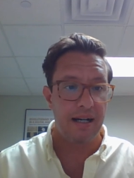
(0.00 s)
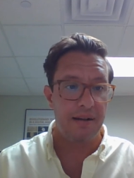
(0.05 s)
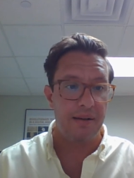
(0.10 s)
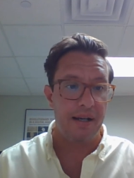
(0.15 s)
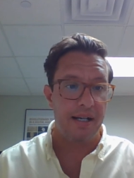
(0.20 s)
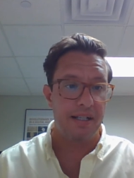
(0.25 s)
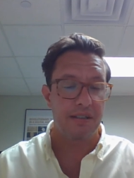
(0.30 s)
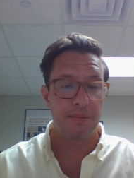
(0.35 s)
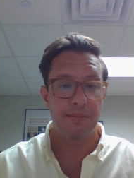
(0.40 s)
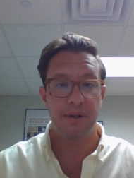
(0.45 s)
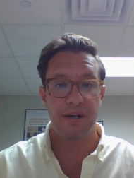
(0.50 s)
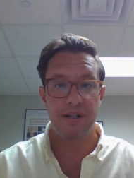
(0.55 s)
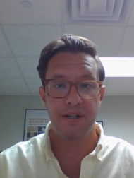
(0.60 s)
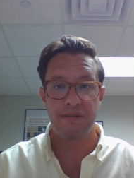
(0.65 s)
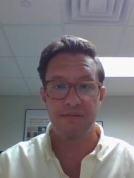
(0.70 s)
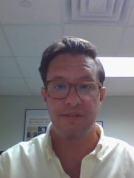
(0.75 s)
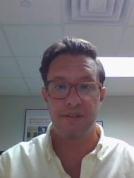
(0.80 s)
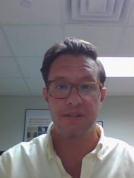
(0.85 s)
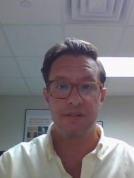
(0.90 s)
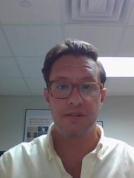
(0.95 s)
as a part
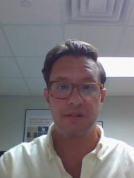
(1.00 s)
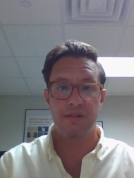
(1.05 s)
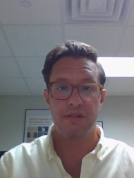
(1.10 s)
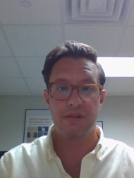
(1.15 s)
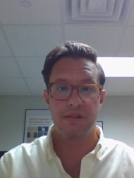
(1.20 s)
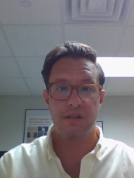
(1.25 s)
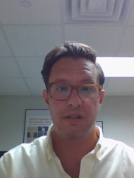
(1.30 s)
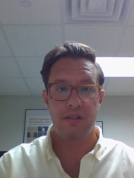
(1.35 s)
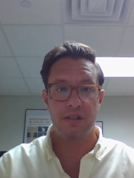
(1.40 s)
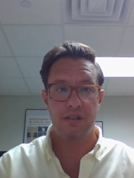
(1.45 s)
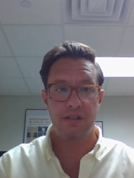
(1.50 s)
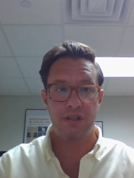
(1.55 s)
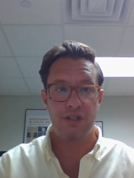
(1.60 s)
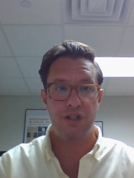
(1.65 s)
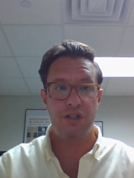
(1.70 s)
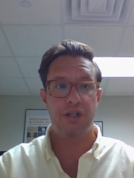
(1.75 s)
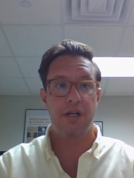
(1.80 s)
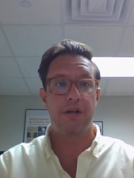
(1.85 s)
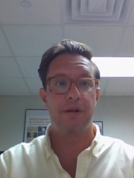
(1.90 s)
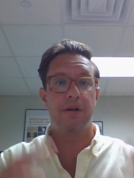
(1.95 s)
of this
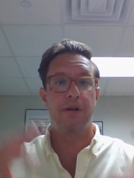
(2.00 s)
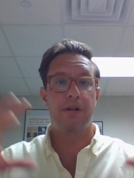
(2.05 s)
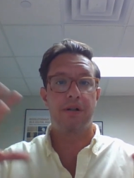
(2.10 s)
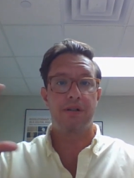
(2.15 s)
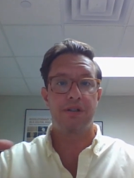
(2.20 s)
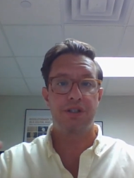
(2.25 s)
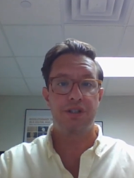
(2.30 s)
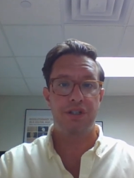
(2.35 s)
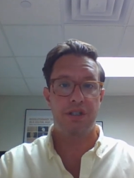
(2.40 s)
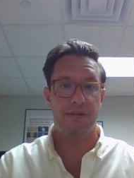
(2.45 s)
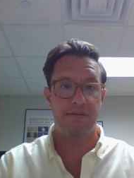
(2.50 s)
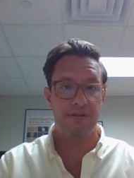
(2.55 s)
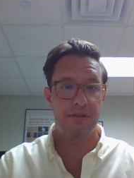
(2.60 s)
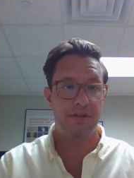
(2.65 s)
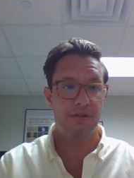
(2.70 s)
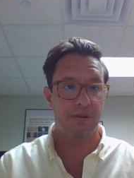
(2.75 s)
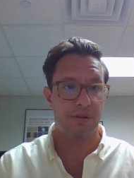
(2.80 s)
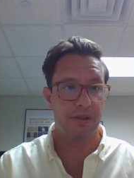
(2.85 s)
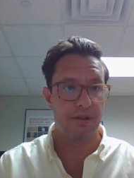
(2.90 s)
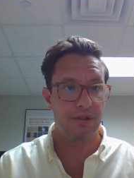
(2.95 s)
general shift
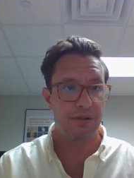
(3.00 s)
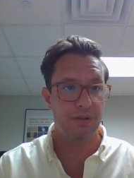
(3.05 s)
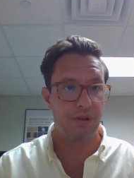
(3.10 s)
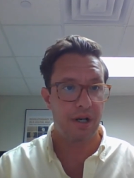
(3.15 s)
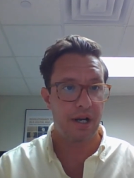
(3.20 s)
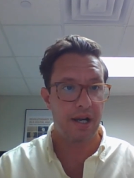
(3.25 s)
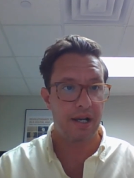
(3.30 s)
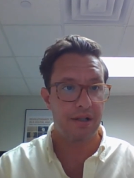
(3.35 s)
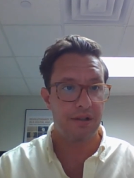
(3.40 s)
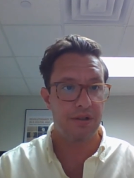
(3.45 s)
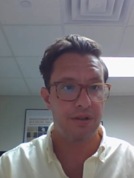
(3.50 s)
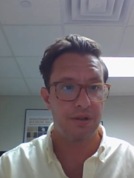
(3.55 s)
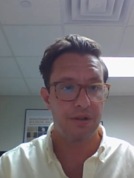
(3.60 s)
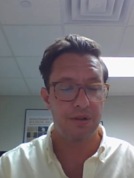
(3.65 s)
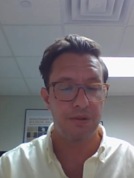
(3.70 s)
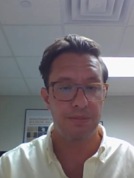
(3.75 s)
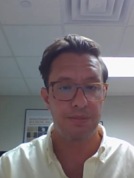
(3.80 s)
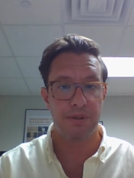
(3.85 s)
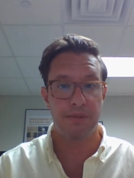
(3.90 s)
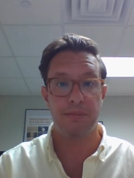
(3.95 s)
towards trying
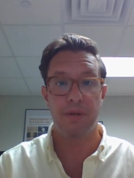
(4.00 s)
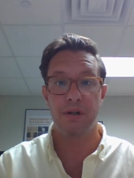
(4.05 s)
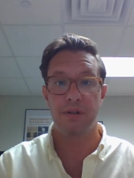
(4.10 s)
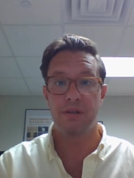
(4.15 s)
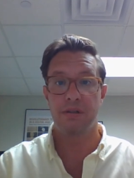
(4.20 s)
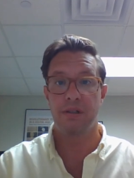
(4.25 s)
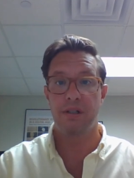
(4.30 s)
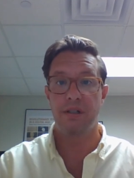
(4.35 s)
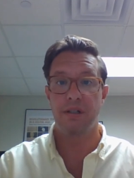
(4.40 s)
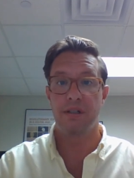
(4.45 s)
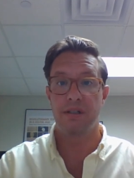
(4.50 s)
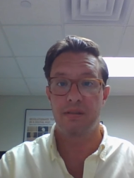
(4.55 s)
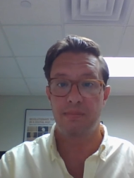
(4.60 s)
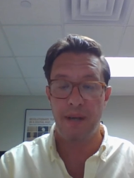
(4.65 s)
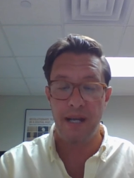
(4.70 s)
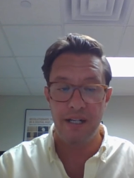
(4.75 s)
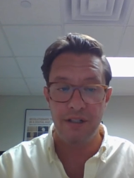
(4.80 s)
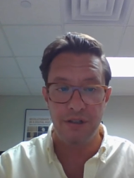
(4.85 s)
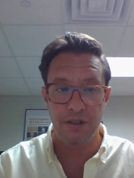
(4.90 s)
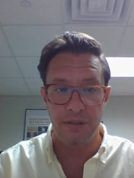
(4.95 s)
to promote colonial
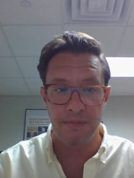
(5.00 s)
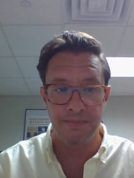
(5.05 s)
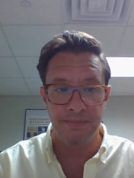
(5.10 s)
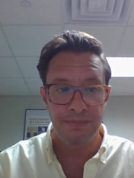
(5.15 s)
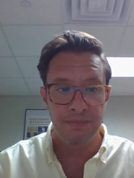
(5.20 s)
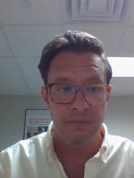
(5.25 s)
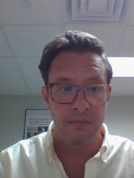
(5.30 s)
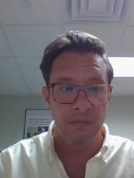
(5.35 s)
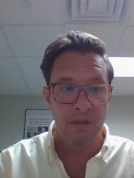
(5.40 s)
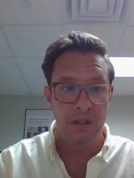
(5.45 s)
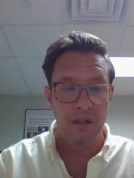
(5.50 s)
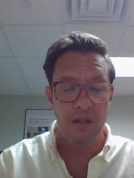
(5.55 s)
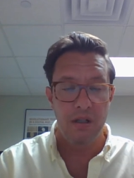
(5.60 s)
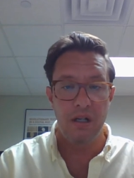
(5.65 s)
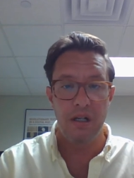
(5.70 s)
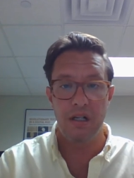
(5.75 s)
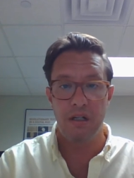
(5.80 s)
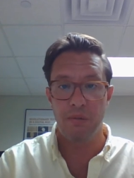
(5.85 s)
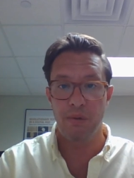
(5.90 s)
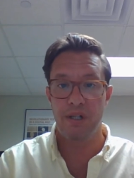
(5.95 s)
expansion,
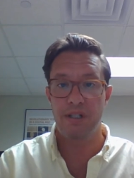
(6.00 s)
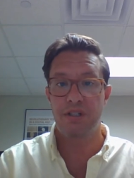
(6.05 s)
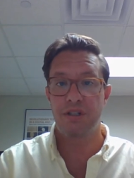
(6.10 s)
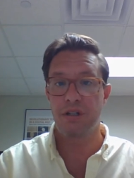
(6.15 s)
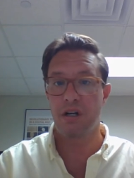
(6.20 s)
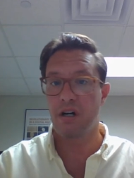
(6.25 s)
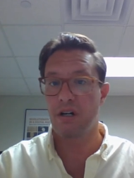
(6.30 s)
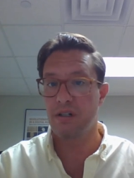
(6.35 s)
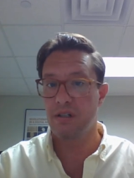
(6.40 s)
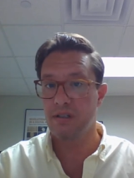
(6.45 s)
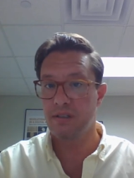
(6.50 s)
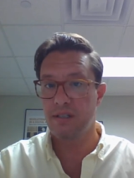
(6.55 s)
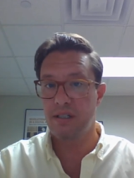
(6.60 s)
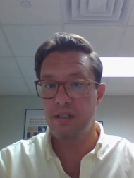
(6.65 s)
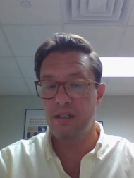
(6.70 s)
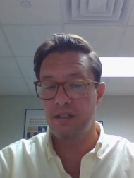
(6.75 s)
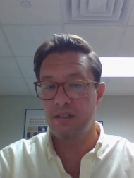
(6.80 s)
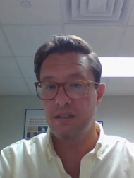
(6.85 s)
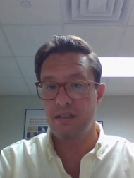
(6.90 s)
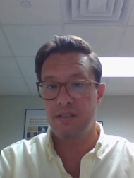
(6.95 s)
what Charles
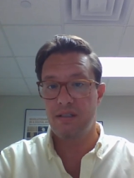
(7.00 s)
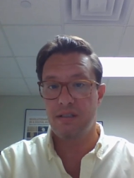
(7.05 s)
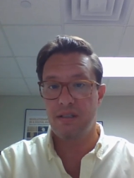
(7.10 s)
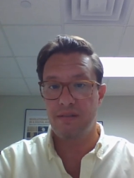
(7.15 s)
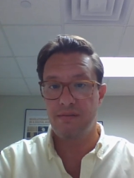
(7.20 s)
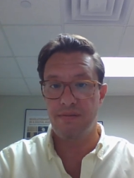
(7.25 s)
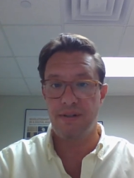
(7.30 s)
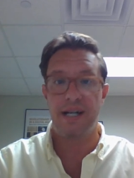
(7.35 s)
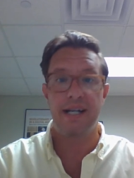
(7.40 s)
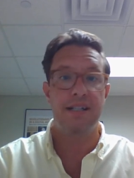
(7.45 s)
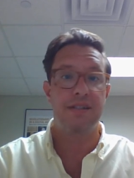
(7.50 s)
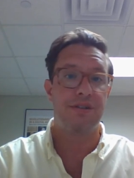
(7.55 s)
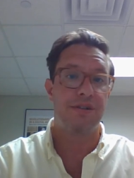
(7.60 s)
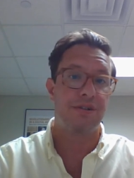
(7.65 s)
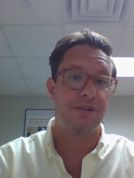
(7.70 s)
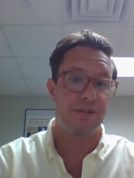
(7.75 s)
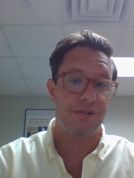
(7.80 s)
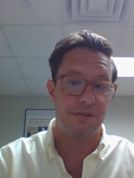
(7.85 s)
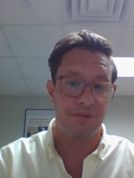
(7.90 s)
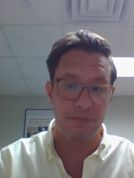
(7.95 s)
and his
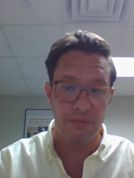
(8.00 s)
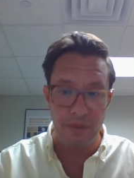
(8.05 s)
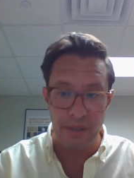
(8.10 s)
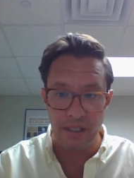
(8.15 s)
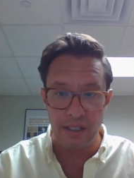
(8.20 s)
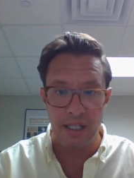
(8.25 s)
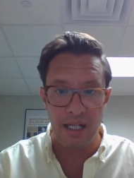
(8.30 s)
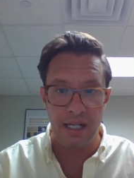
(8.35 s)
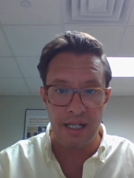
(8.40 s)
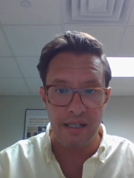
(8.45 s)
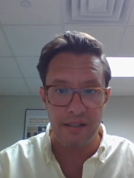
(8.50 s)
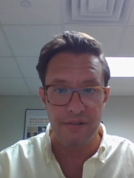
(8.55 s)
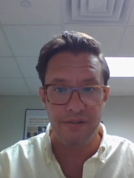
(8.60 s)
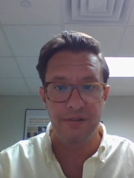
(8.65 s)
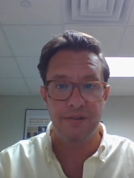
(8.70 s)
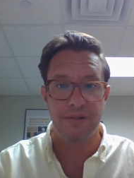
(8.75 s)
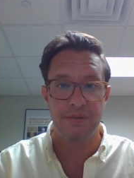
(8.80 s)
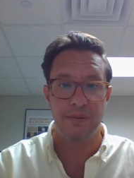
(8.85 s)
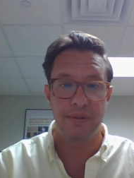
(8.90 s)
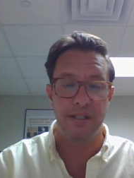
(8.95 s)
advisors
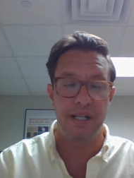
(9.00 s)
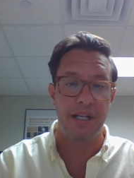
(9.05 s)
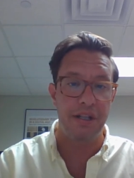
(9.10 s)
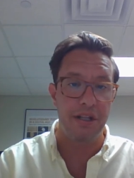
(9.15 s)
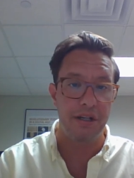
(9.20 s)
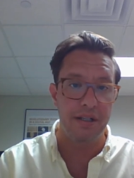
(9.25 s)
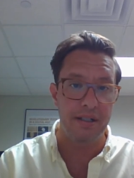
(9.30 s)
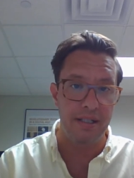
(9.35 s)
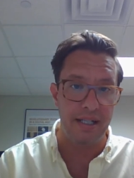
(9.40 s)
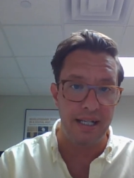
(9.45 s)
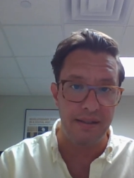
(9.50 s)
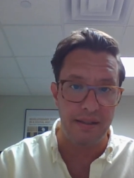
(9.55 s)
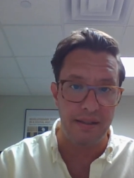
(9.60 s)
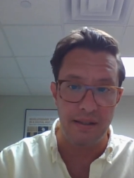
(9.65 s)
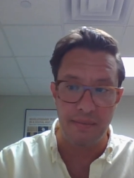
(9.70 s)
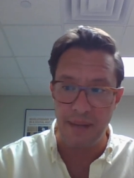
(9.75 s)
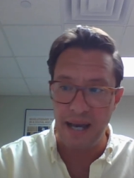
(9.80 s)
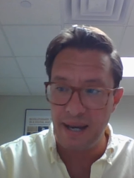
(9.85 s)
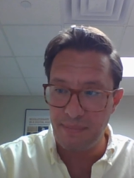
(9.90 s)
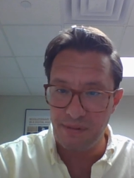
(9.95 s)
realized when they looked at the
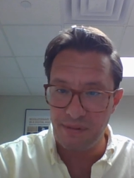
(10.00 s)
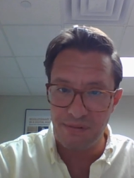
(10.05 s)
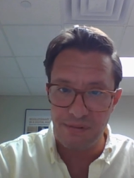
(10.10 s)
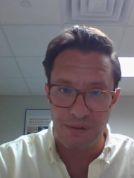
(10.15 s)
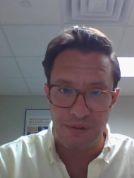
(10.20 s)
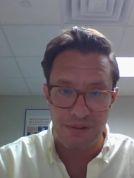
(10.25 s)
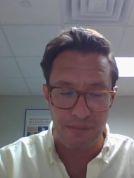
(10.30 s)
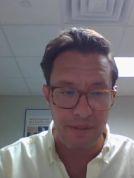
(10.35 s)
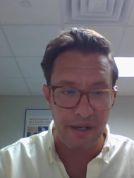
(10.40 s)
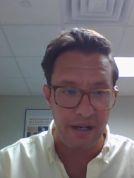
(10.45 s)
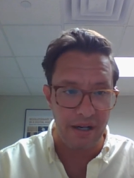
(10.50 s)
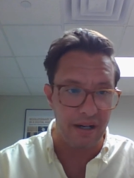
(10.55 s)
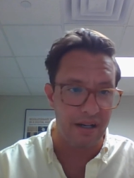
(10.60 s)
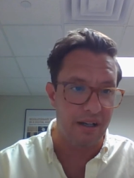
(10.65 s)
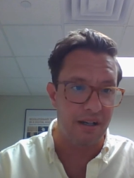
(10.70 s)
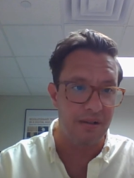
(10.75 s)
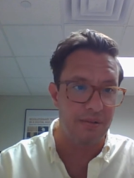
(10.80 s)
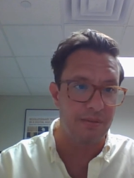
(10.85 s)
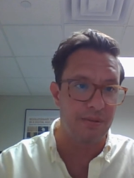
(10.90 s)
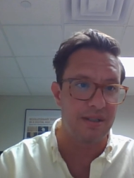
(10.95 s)
map of North
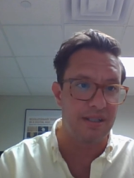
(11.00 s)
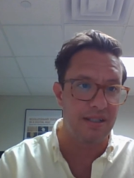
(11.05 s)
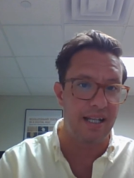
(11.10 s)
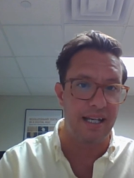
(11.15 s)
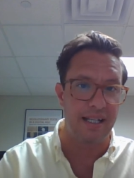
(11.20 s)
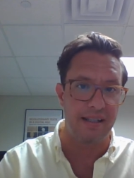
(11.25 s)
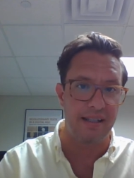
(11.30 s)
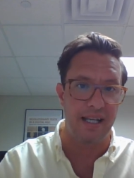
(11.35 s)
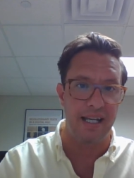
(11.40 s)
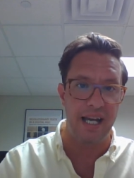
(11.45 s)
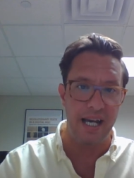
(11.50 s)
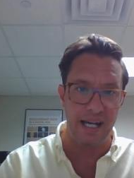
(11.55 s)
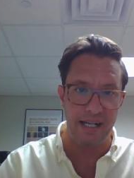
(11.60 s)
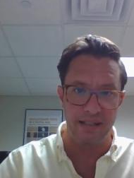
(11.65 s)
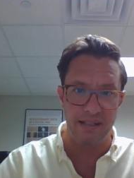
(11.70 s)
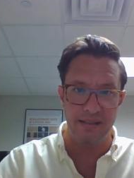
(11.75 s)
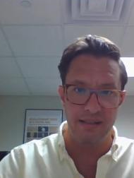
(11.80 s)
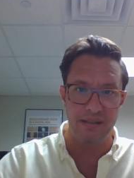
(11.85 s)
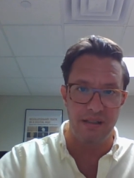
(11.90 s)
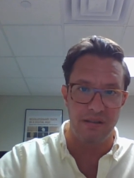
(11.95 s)
America was that they
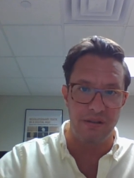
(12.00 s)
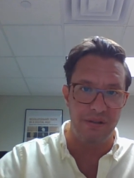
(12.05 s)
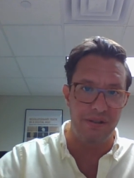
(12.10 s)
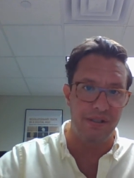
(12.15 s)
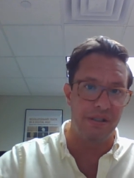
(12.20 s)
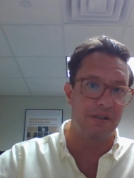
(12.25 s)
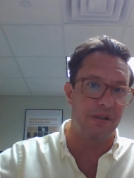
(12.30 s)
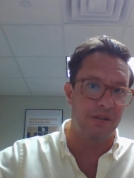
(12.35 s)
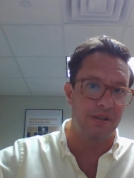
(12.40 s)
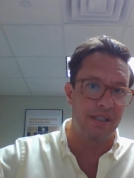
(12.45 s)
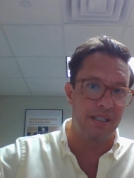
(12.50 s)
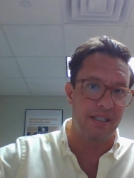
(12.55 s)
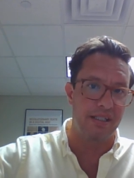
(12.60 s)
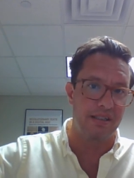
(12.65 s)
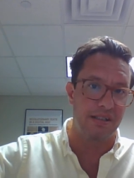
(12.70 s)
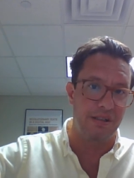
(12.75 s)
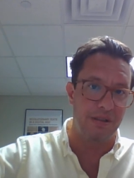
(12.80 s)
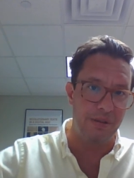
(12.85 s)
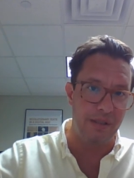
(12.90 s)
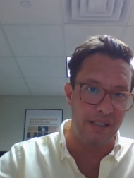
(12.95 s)
had colonial holdings
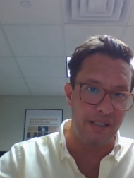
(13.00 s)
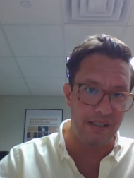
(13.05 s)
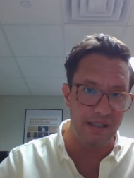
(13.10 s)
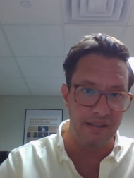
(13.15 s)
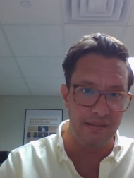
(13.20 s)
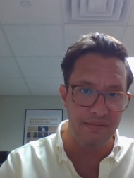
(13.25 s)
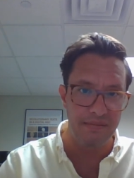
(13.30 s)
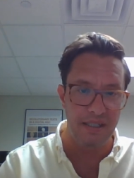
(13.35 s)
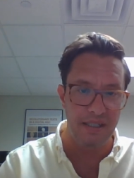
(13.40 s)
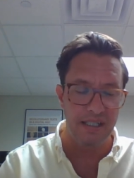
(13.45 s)
in New England